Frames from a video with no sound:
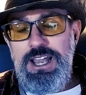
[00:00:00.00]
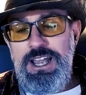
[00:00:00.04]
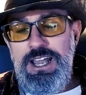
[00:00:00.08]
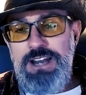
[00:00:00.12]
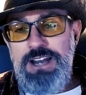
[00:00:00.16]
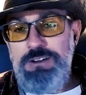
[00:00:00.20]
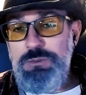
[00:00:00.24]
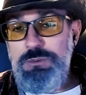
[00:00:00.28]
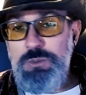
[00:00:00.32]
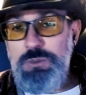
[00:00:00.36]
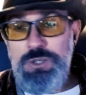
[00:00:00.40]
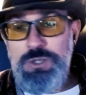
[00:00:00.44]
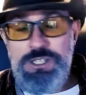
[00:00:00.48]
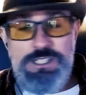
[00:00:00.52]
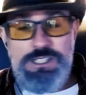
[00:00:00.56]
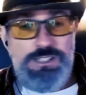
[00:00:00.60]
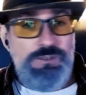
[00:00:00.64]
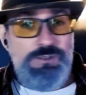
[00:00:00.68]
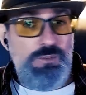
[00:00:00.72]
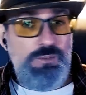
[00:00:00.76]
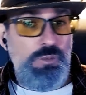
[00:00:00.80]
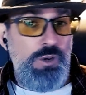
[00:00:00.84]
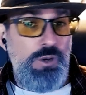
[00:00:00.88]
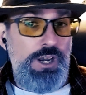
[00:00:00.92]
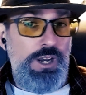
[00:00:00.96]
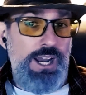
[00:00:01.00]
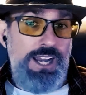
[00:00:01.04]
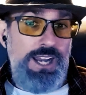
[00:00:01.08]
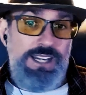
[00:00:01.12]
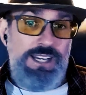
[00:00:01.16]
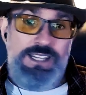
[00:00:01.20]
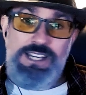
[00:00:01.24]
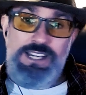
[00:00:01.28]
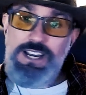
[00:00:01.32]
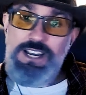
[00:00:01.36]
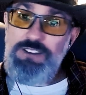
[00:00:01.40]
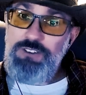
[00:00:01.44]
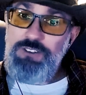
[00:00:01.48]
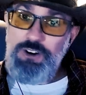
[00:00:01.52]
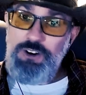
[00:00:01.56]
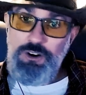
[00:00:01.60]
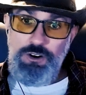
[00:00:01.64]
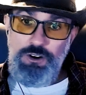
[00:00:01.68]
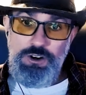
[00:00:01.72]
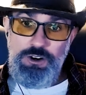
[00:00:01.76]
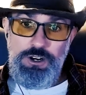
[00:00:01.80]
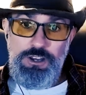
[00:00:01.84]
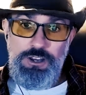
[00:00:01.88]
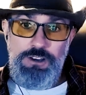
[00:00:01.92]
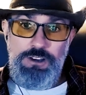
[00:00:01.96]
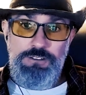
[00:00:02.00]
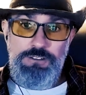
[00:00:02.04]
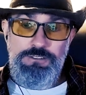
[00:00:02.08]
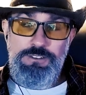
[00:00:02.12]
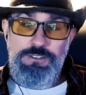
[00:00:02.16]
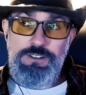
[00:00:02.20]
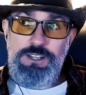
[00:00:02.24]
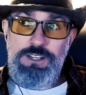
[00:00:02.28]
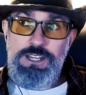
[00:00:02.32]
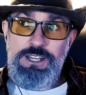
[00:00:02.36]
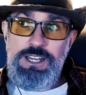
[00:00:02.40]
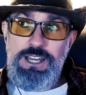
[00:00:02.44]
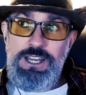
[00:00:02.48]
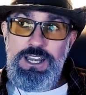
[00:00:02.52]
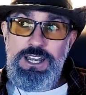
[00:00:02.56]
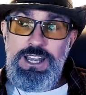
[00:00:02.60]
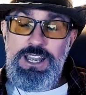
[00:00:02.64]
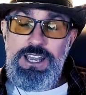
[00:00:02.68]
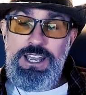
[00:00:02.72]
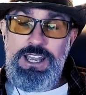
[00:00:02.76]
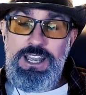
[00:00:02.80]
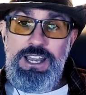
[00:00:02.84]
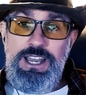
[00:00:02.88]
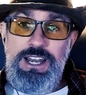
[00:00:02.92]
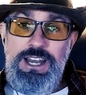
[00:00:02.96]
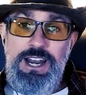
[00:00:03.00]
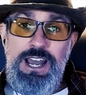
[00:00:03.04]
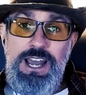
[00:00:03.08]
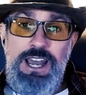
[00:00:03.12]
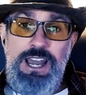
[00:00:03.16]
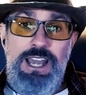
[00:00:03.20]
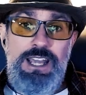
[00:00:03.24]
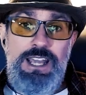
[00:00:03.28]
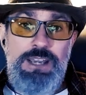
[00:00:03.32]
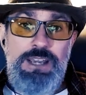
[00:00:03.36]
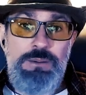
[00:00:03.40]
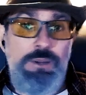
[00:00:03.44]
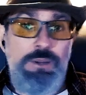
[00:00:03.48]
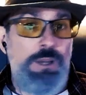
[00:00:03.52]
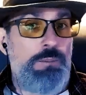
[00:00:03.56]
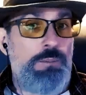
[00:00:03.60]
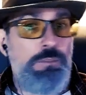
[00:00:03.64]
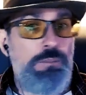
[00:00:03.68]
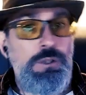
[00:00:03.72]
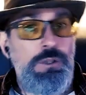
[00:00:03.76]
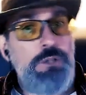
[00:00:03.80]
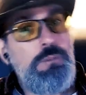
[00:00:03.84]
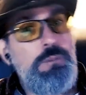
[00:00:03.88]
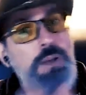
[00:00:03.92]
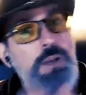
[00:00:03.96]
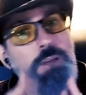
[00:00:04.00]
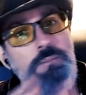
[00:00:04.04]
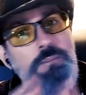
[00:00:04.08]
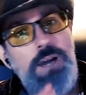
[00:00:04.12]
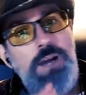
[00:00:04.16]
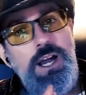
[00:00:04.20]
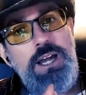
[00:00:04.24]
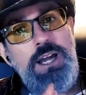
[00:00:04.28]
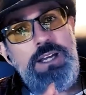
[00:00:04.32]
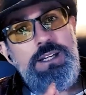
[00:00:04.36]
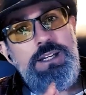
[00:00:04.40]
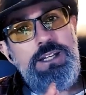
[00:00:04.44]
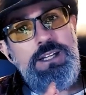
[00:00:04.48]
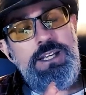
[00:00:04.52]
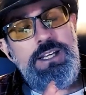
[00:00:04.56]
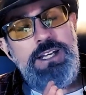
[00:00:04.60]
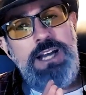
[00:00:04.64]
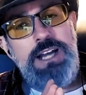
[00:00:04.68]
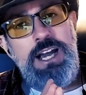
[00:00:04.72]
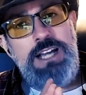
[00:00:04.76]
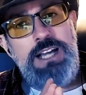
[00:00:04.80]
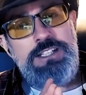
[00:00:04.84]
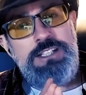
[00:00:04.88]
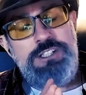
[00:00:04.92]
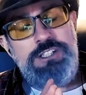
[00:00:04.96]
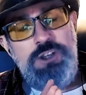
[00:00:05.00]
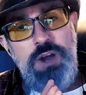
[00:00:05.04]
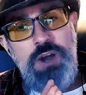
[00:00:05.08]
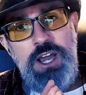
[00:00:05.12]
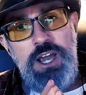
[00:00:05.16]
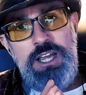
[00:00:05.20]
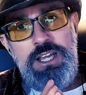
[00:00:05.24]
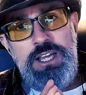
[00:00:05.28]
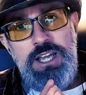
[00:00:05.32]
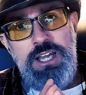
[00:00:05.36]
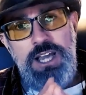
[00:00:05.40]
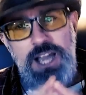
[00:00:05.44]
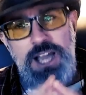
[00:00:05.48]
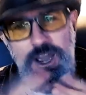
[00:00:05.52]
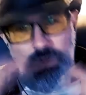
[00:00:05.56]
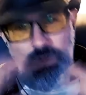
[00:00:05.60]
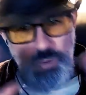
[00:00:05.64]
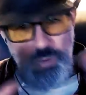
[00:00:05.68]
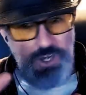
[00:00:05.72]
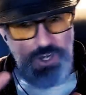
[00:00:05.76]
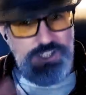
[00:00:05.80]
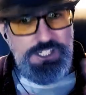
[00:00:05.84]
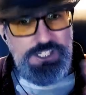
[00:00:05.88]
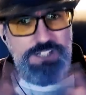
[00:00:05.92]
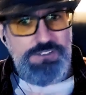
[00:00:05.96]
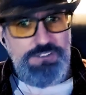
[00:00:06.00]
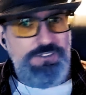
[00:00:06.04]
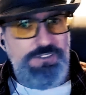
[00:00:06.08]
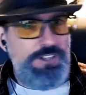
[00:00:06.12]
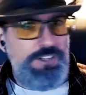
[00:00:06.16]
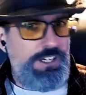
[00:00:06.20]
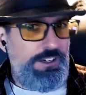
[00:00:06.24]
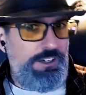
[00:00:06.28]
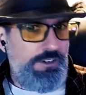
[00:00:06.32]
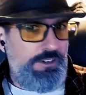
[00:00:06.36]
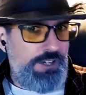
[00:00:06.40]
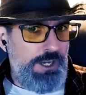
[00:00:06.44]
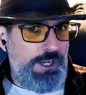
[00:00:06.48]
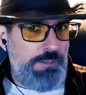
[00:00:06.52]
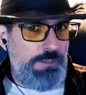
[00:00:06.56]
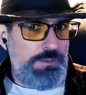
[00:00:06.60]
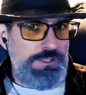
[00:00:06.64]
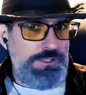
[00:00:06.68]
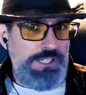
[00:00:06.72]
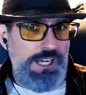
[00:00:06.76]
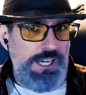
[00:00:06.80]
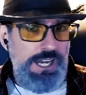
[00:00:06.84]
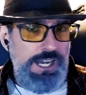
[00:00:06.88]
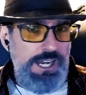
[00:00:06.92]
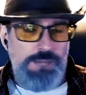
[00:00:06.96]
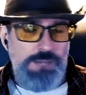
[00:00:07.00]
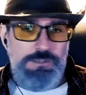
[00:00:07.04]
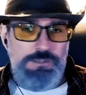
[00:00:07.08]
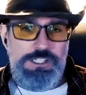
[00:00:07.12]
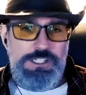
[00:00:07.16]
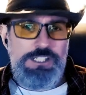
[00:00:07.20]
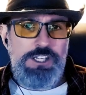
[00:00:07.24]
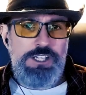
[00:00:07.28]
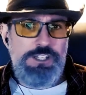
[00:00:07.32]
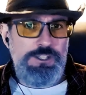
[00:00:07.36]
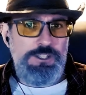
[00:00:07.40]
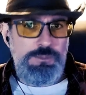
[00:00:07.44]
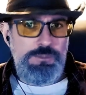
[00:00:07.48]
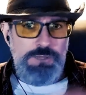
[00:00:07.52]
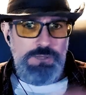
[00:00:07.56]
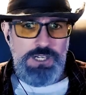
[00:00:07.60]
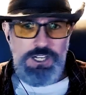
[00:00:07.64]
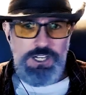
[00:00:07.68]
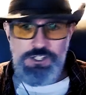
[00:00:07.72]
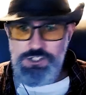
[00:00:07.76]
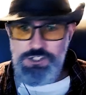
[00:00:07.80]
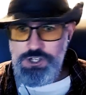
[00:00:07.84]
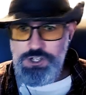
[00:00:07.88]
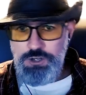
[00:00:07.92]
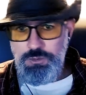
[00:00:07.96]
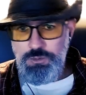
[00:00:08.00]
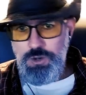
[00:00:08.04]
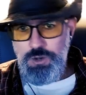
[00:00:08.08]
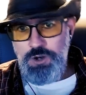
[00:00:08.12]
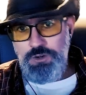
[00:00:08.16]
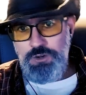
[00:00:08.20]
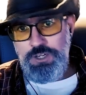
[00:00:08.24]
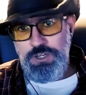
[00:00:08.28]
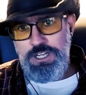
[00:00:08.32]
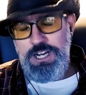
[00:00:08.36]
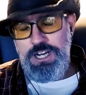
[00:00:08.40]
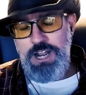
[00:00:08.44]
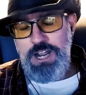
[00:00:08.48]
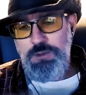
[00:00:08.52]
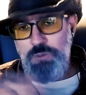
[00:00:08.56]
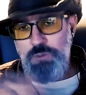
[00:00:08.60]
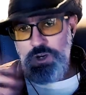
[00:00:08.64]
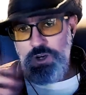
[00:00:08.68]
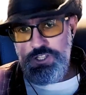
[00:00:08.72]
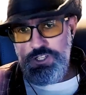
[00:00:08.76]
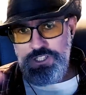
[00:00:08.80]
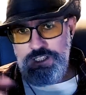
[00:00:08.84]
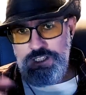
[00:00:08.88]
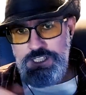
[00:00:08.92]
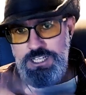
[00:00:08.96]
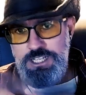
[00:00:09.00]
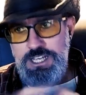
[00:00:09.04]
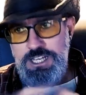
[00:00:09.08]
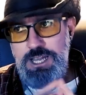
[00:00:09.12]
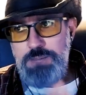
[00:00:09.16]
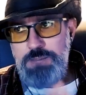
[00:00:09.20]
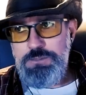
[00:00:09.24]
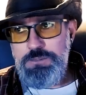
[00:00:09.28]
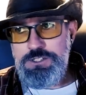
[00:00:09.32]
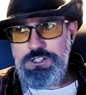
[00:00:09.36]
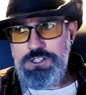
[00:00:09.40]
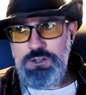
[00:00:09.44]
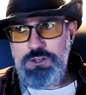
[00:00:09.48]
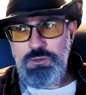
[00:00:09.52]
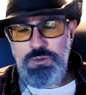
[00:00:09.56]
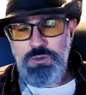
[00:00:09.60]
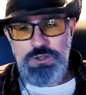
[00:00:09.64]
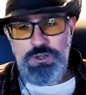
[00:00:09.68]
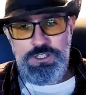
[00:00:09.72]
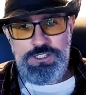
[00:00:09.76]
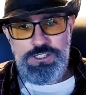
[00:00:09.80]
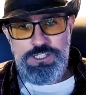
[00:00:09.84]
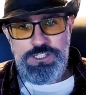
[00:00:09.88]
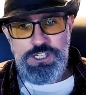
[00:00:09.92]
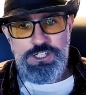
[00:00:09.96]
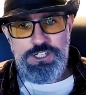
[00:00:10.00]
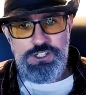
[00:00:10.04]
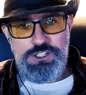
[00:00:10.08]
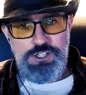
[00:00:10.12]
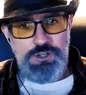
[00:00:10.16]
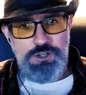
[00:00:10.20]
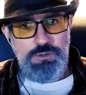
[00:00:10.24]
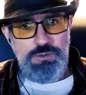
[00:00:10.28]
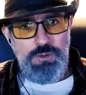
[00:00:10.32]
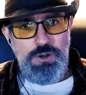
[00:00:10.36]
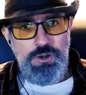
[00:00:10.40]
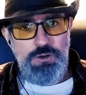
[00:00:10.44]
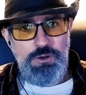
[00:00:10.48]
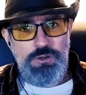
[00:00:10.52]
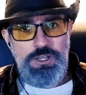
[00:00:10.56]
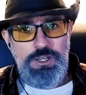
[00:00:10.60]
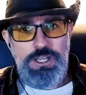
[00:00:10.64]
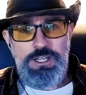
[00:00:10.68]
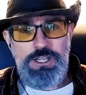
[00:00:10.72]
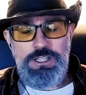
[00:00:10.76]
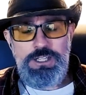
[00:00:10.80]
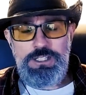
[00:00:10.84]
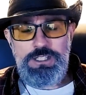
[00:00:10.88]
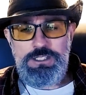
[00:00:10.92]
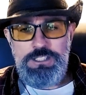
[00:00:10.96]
And it was one I'd never heard of. And it blew my mind. And I watched his video a couple times. He's also been on Joe Rogan. I watched the episode where he's on Joe Rogan